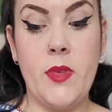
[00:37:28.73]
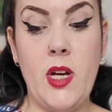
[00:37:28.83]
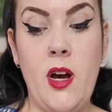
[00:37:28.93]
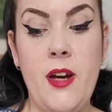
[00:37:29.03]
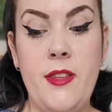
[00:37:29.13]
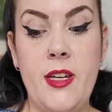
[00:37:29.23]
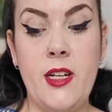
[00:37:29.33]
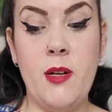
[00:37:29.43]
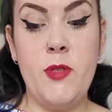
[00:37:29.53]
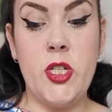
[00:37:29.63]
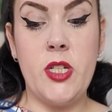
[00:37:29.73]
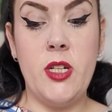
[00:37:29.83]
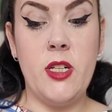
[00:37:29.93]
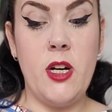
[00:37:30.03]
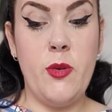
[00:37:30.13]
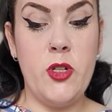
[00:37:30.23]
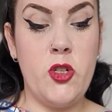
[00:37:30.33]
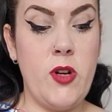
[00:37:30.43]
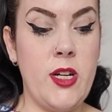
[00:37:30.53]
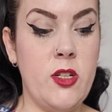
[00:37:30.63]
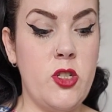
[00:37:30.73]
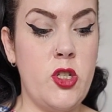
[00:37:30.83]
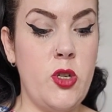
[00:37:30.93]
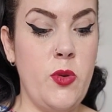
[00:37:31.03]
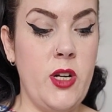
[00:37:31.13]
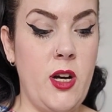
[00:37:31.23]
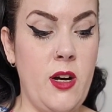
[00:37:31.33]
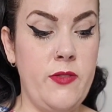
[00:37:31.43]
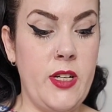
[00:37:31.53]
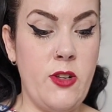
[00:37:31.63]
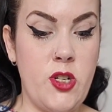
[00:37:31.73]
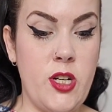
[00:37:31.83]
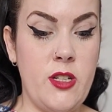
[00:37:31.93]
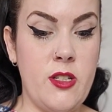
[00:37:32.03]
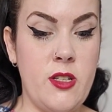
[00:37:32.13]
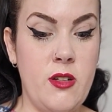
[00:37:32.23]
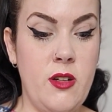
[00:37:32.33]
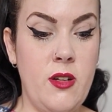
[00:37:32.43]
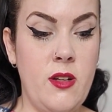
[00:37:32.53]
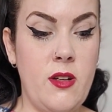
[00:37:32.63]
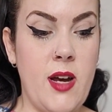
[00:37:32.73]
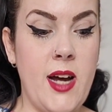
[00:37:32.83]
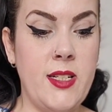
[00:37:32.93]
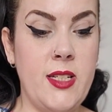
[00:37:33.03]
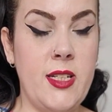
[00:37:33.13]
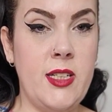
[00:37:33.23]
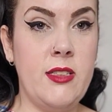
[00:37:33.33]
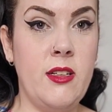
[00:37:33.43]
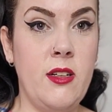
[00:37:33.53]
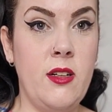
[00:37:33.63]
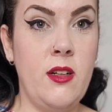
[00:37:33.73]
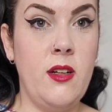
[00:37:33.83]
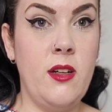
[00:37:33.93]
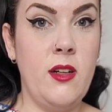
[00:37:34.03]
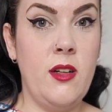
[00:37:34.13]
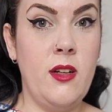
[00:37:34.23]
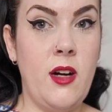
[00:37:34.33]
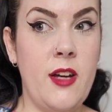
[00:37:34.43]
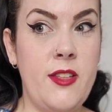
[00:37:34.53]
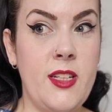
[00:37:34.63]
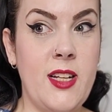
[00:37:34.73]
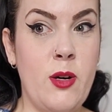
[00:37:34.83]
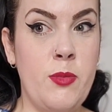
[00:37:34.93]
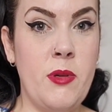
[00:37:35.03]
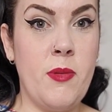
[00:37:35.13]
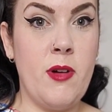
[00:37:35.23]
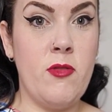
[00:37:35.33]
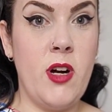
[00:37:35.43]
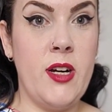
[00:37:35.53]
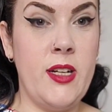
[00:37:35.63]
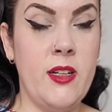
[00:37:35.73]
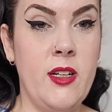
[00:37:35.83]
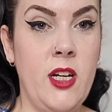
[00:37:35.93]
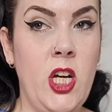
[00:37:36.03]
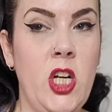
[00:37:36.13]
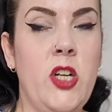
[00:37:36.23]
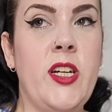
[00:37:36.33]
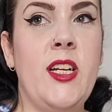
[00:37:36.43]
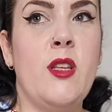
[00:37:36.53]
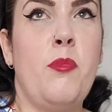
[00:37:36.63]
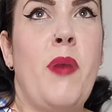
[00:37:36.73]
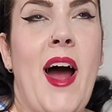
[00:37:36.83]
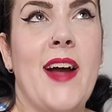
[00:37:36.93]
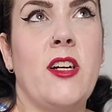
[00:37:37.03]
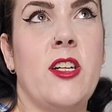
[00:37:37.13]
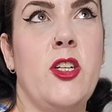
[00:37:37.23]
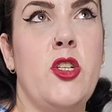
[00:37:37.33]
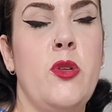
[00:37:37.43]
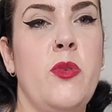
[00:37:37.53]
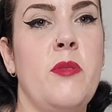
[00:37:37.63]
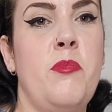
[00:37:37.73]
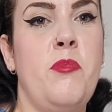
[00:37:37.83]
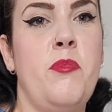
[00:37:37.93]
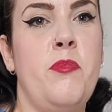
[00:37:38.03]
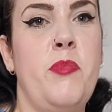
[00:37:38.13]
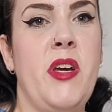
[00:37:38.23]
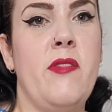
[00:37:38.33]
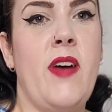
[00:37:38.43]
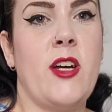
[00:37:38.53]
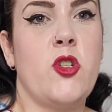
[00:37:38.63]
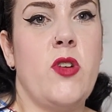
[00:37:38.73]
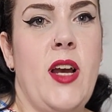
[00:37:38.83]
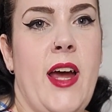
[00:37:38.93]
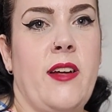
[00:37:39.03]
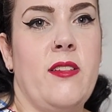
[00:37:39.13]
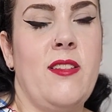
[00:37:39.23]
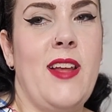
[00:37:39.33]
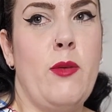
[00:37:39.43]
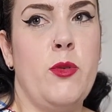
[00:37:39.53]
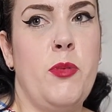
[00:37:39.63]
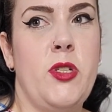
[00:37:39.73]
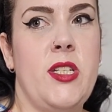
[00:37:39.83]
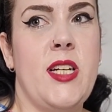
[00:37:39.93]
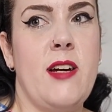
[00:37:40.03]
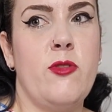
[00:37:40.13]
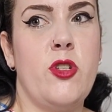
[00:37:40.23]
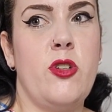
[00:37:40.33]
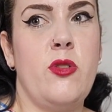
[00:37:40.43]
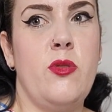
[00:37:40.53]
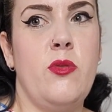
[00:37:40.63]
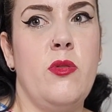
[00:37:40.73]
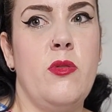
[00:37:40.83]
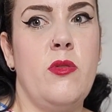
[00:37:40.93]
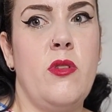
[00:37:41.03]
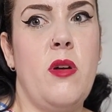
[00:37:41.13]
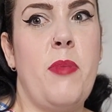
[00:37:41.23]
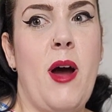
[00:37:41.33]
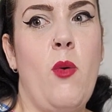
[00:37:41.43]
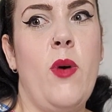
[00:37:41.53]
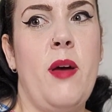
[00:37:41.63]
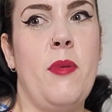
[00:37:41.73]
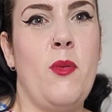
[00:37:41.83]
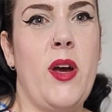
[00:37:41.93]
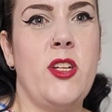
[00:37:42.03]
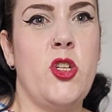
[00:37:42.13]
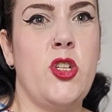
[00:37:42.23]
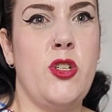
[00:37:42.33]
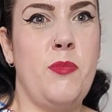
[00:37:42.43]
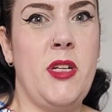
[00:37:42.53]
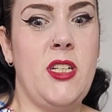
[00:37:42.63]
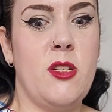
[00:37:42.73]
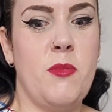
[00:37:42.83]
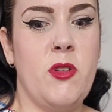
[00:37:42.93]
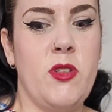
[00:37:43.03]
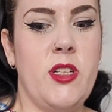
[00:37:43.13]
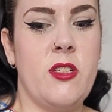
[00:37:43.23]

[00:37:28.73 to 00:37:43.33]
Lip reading: I think I'm just going to go a straight 2.5 inches added in. I think that'll be about right. Looking at the back, I could do with a bit of extra length, and that would put it down to about where my waist should be, to be honest.